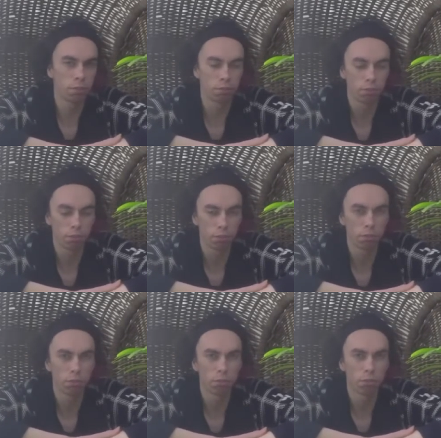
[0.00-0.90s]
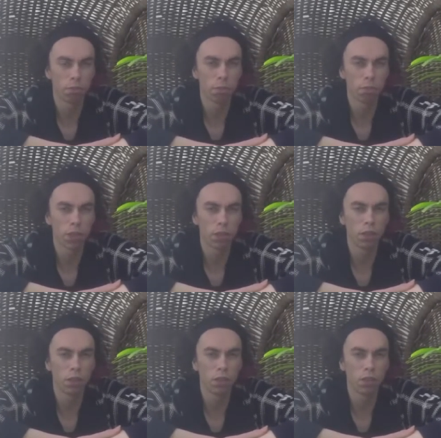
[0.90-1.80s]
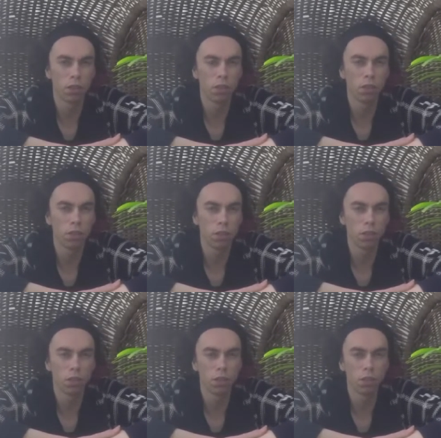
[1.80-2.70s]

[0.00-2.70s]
(silence)